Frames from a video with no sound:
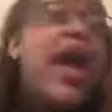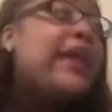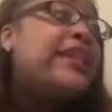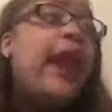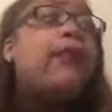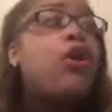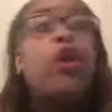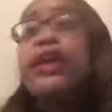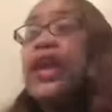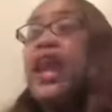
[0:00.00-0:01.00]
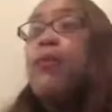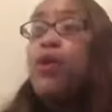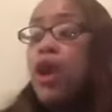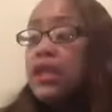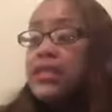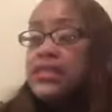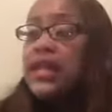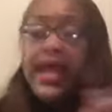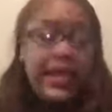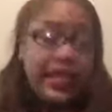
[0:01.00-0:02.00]
Then I'm going to get up early
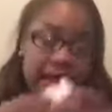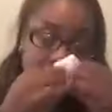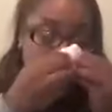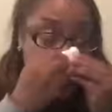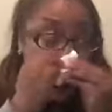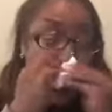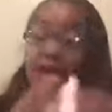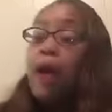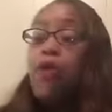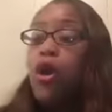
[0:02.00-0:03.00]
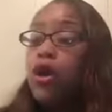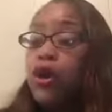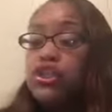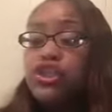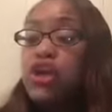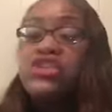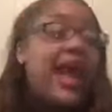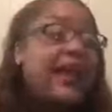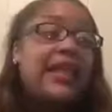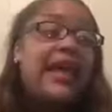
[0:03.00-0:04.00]
Sunday, get the kids together, and Then I'm going to go to church and
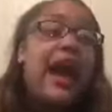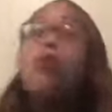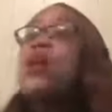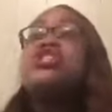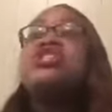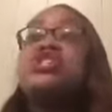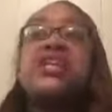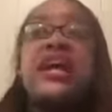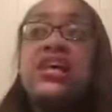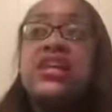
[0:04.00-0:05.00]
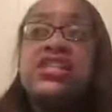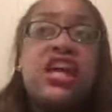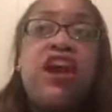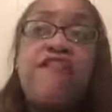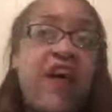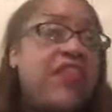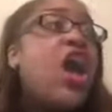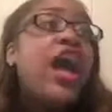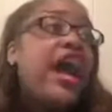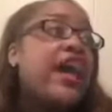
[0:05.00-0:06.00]
act like I wasn't just shaking the tail feather
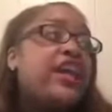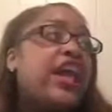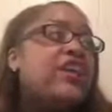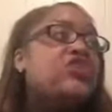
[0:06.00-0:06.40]
and getting